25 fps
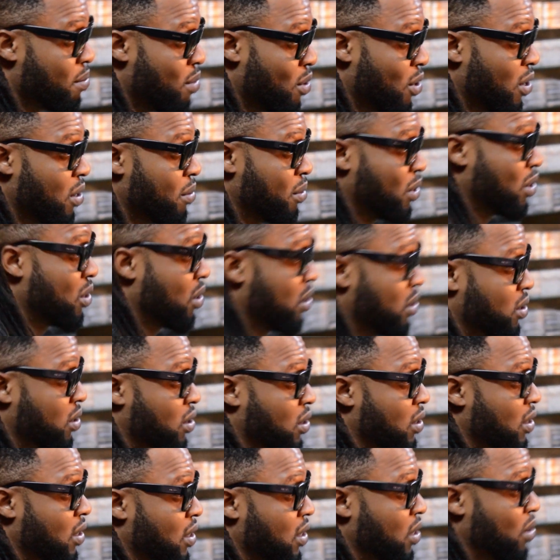boy because
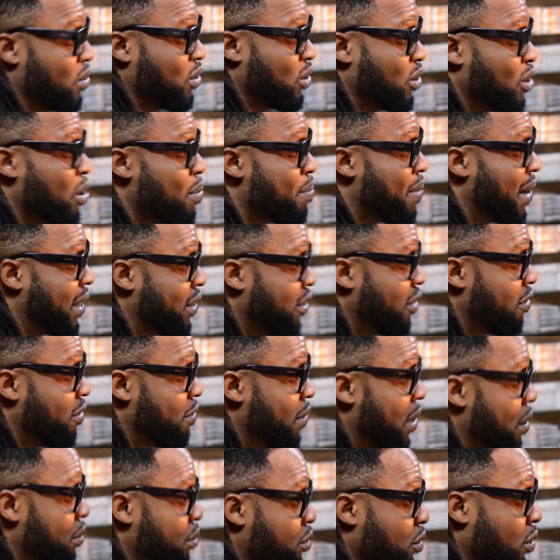it was not part of
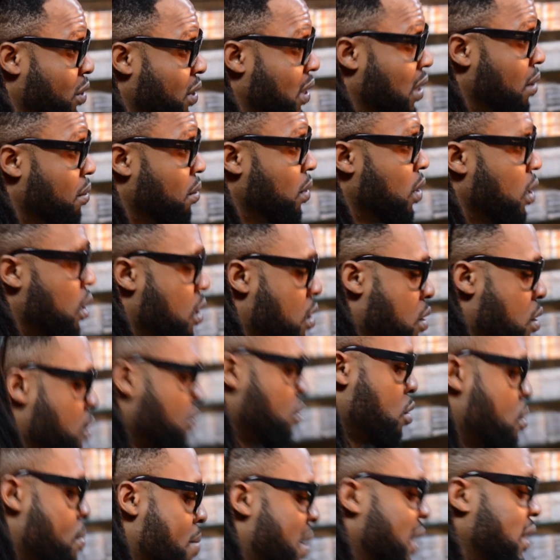my program.
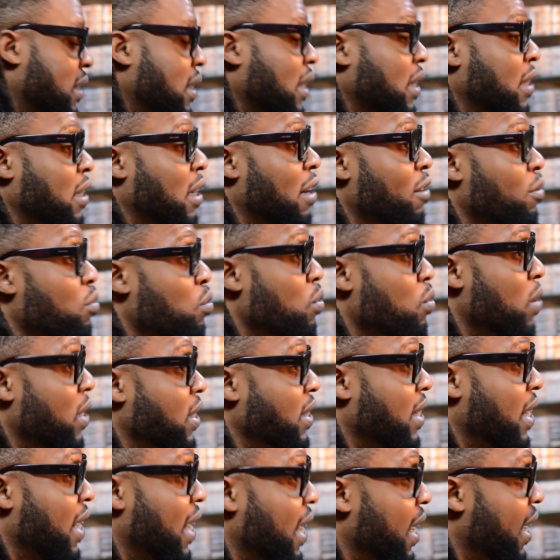But Mastercraft went
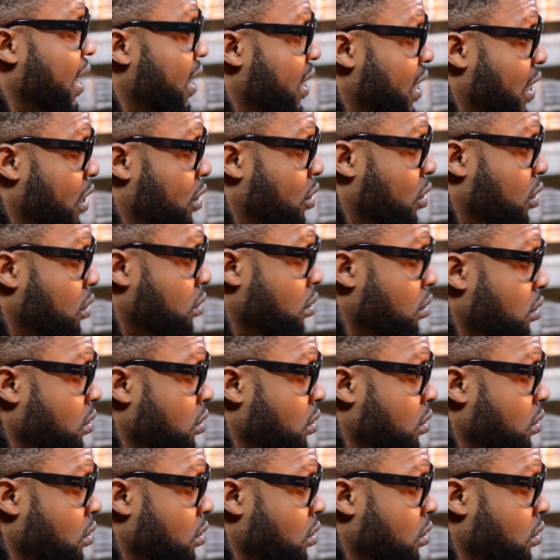there earlier on